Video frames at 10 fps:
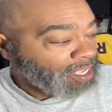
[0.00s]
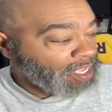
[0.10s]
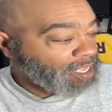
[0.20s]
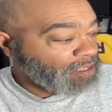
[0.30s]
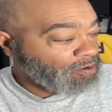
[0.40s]

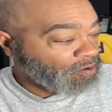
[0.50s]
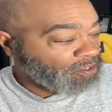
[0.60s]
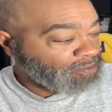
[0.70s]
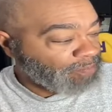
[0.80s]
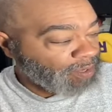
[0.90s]
in your
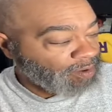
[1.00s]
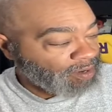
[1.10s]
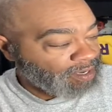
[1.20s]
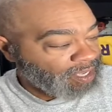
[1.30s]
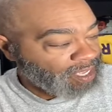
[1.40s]

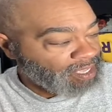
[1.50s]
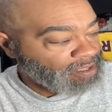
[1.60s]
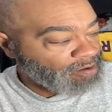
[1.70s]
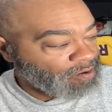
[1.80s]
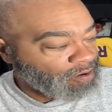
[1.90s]
spirit,
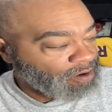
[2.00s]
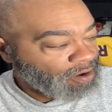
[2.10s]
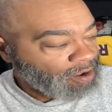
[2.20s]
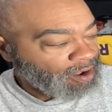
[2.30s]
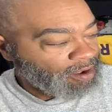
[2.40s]
in your
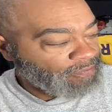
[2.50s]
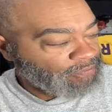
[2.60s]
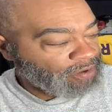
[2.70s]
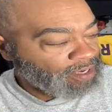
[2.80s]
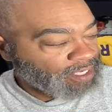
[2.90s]
uh,
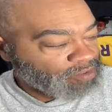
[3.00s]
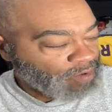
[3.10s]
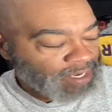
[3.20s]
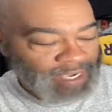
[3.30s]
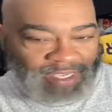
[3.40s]
feelings
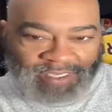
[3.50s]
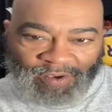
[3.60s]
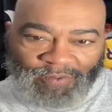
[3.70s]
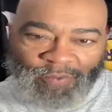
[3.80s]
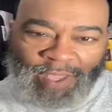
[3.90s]
right now.
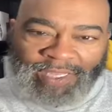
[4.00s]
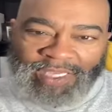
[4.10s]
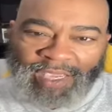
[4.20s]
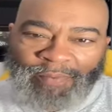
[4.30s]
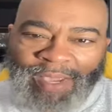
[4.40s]
So wait a
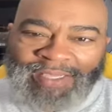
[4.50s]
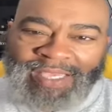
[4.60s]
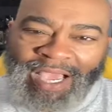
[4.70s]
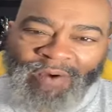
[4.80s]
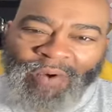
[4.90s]
second, Pastor
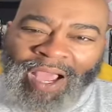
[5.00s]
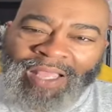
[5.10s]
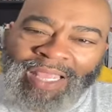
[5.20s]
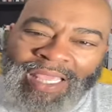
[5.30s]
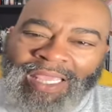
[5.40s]
Al, why
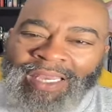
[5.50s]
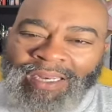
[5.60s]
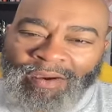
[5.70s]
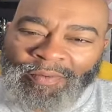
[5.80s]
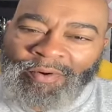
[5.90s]
they get
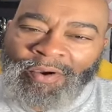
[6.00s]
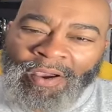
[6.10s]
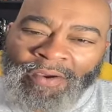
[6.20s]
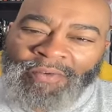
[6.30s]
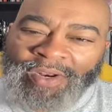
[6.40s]
double
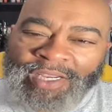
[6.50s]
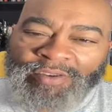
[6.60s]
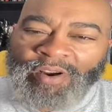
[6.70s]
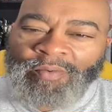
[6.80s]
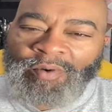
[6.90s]
for their
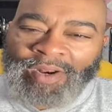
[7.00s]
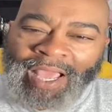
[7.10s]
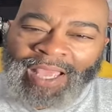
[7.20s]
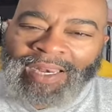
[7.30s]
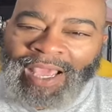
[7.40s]
trouble and
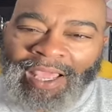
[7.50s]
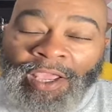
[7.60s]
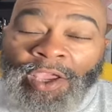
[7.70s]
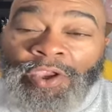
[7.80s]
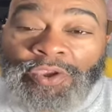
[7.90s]
I not?
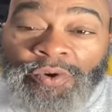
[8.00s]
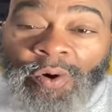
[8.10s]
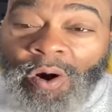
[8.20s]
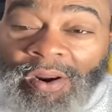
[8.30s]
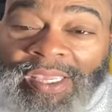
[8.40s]
You
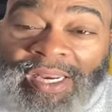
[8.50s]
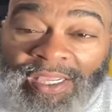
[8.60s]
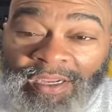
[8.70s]
are getting